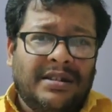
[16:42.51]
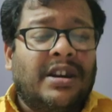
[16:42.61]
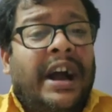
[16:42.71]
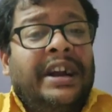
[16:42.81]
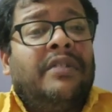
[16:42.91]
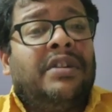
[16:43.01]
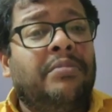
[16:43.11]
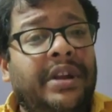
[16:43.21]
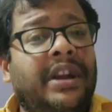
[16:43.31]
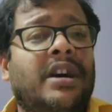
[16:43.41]
the kind of
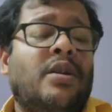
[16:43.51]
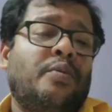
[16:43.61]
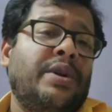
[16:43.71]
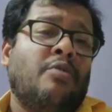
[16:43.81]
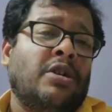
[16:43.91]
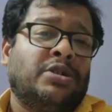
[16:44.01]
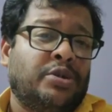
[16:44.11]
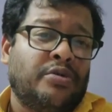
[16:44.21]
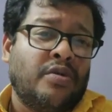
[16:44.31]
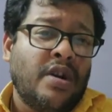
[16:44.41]
demeanor we want
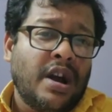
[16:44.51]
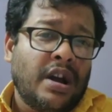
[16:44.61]
to